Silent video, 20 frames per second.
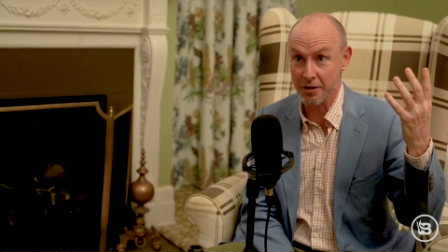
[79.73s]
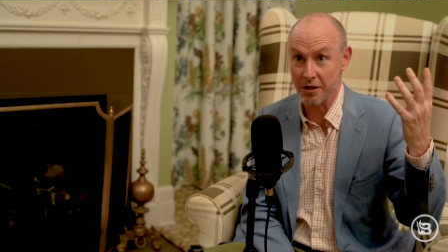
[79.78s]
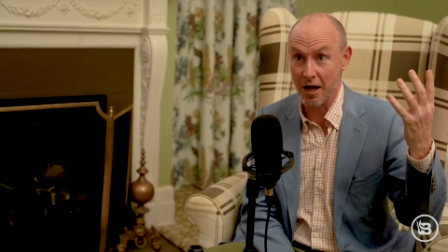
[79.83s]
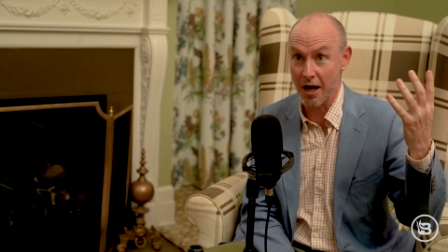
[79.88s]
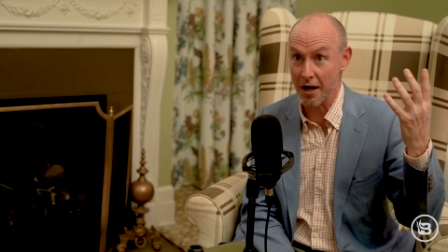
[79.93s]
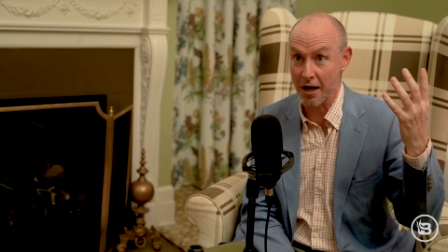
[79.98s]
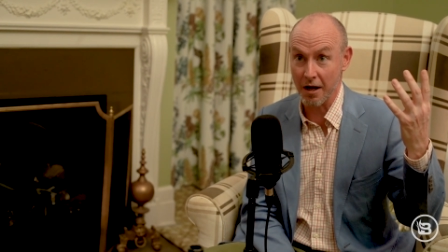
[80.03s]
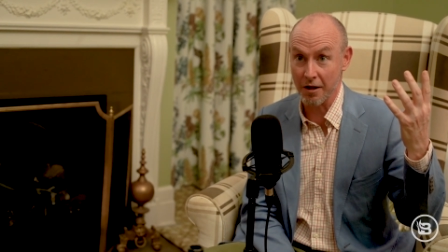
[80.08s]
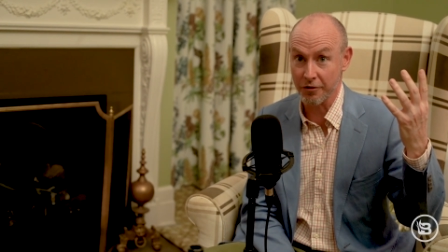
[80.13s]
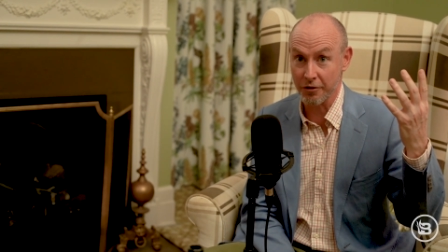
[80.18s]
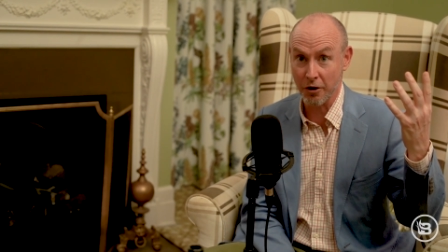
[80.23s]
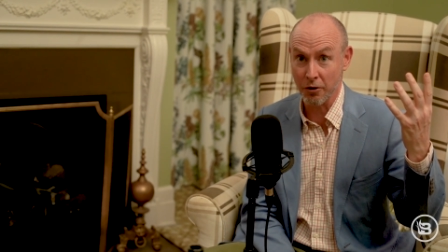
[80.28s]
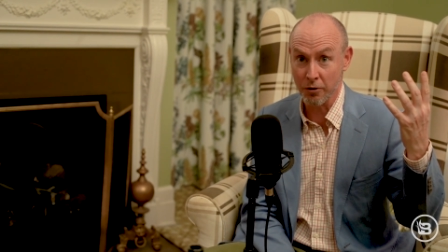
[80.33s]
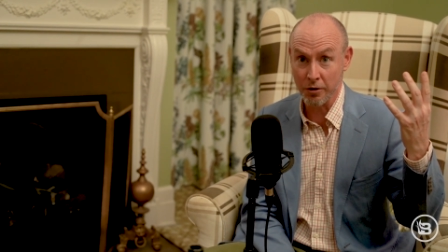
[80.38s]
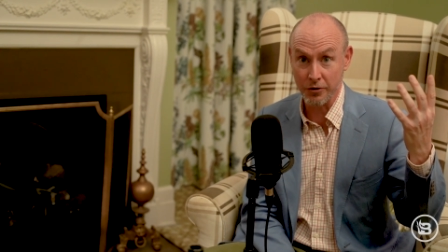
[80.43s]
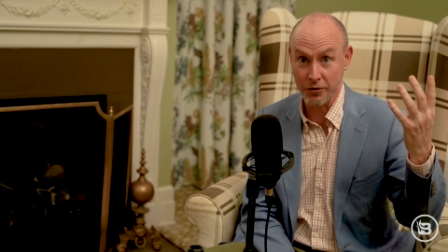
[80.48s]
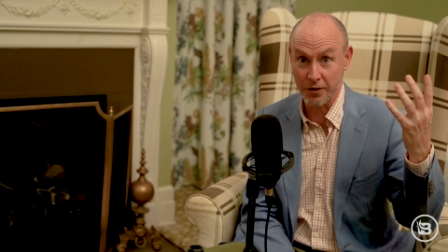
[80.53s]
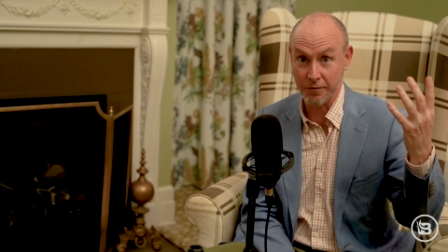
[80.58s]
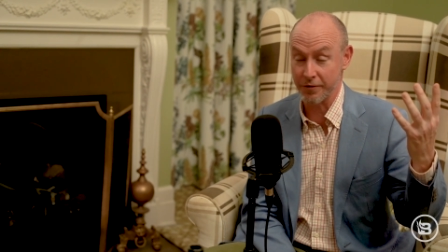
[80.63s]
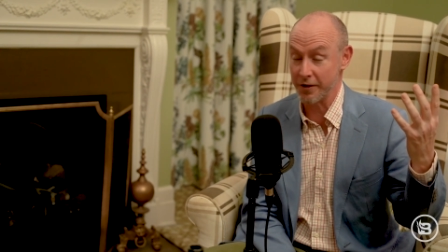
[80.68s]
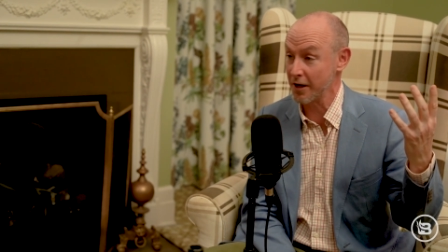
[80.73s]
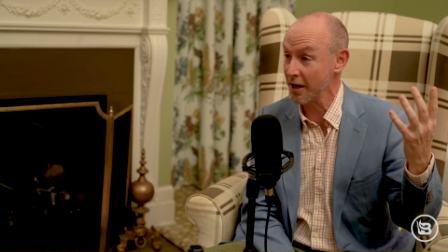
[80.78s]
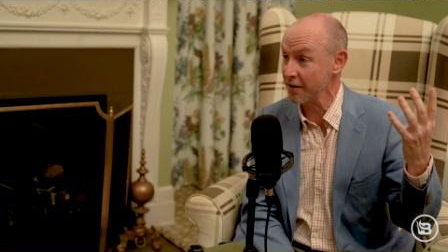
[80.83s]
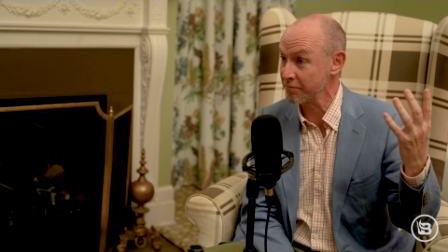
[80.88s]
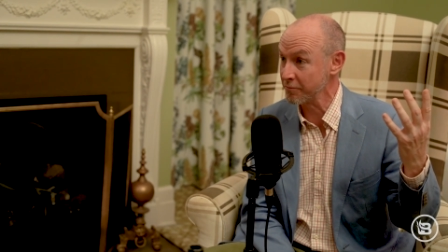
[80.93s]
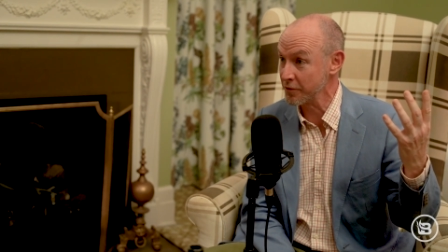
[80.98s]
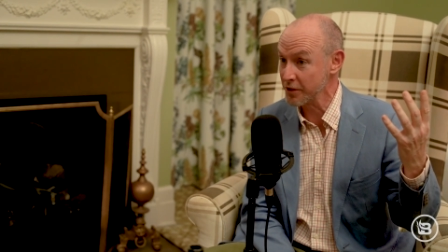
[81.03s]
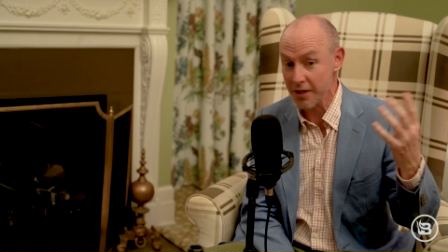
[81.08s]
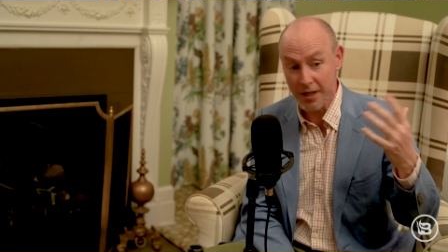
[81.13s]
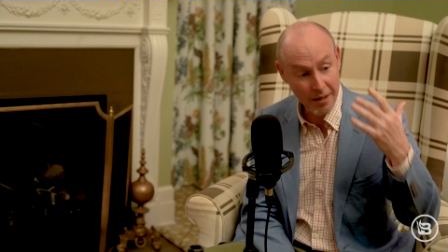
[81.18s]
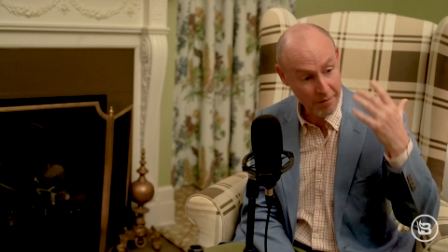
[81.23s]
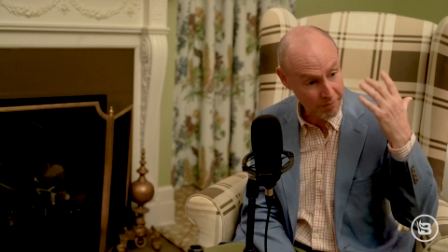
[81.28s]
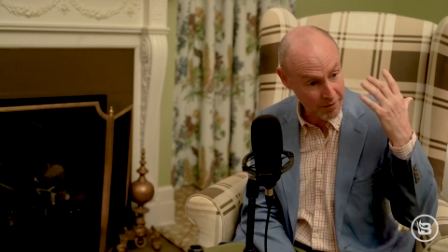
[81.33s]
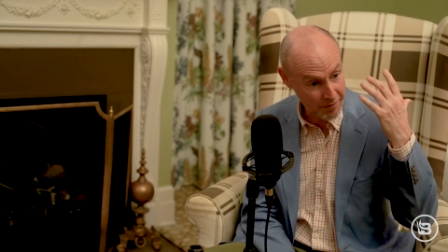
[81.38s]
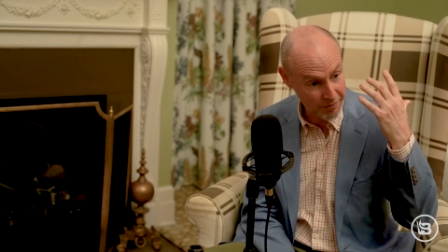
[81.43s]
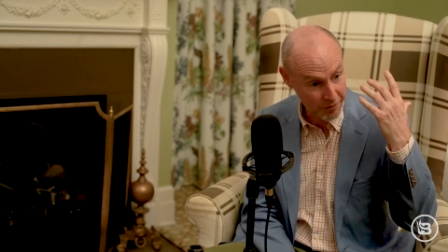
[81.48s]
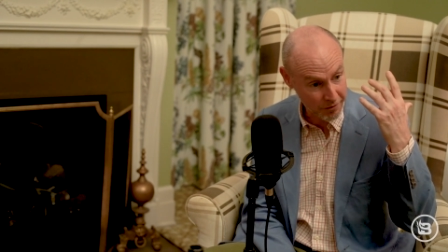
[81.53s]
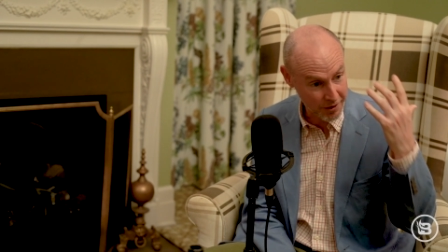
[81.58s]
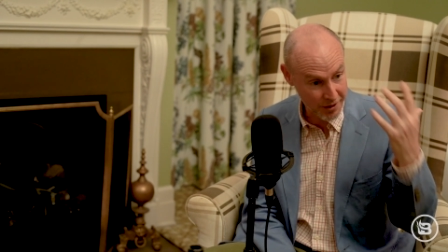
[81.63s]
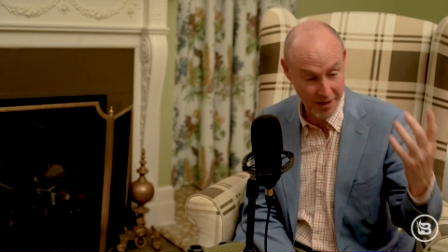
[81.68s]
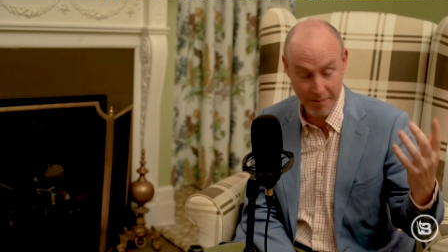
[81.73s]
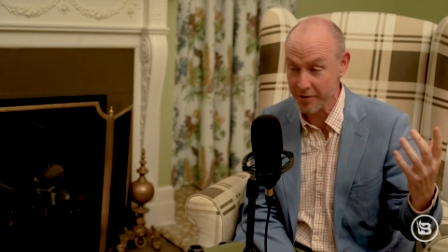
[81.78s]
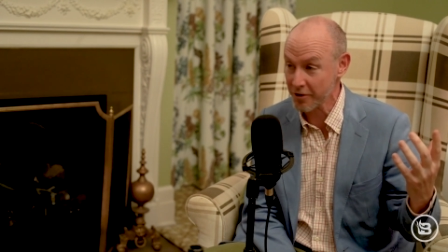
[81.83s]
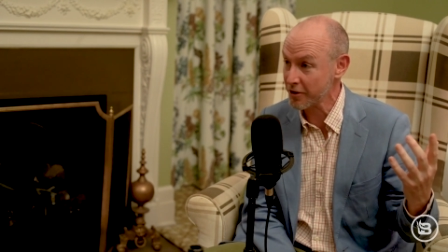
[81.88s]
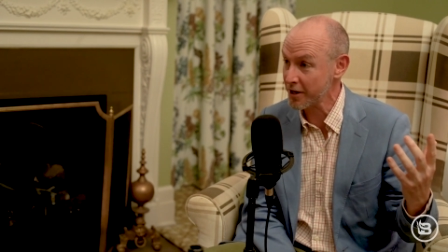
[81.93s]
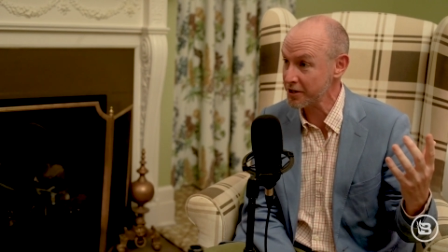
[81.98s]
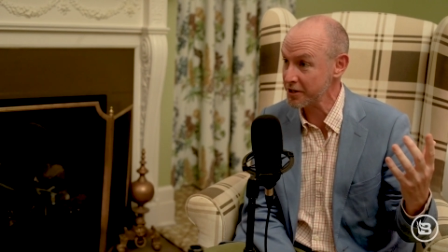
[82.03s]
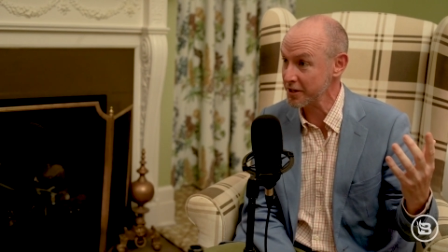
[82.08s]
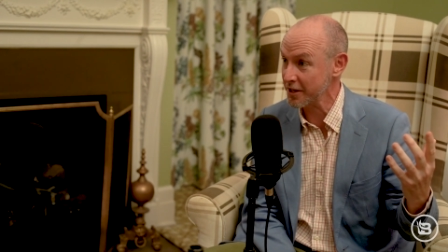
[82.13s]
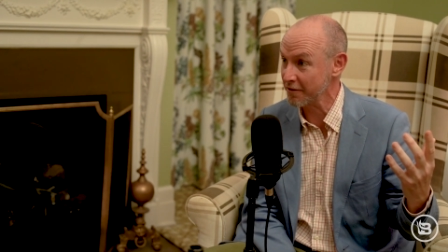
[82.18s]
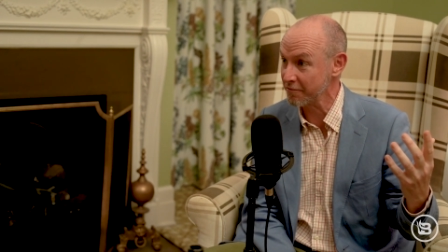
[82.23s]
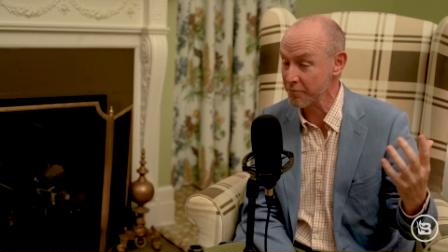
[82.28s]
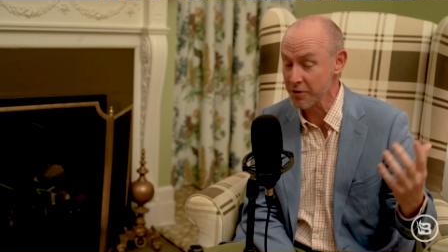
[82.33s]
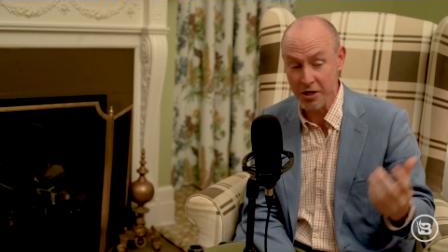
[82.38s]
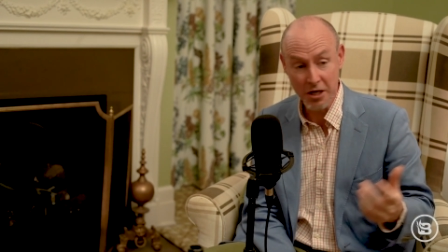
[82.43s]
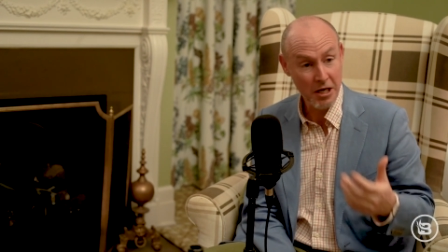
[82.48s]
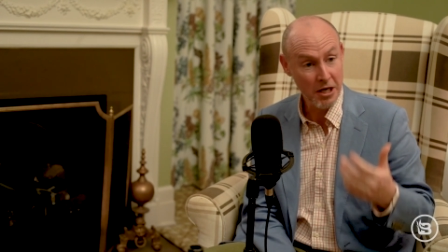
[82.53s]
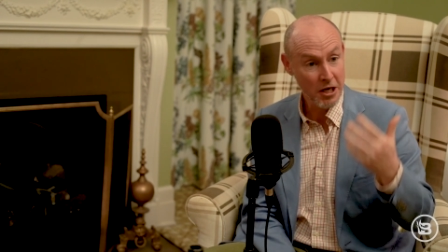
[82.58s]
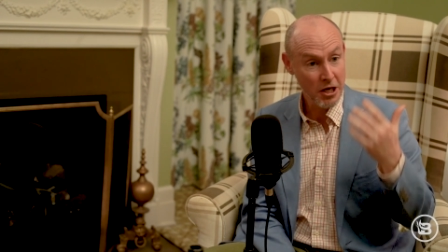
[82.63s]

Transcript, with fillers: a, to call yourself the government, even if you're a democratic government,